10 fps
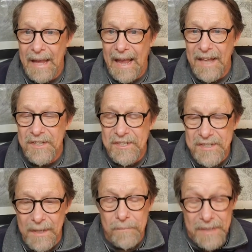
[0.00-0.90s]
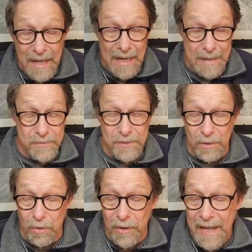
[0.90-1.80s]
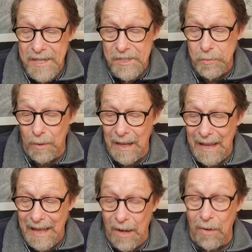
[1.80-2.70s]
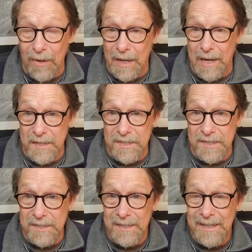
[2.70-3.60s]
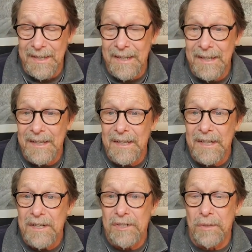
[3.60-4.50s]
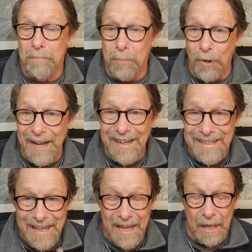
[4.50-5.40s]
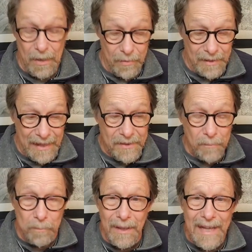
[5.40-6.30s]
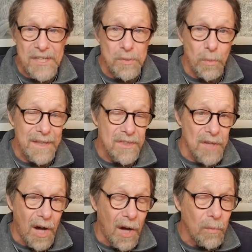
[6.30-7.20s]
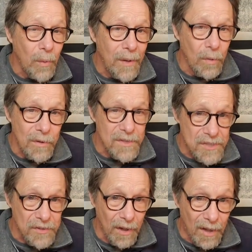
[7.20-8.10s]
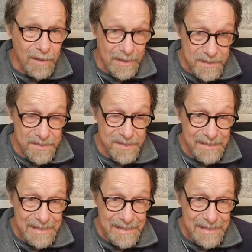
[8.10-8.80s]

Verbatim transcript: And sometimes the Lord has to allow us to break down at the place we thought we were the strongest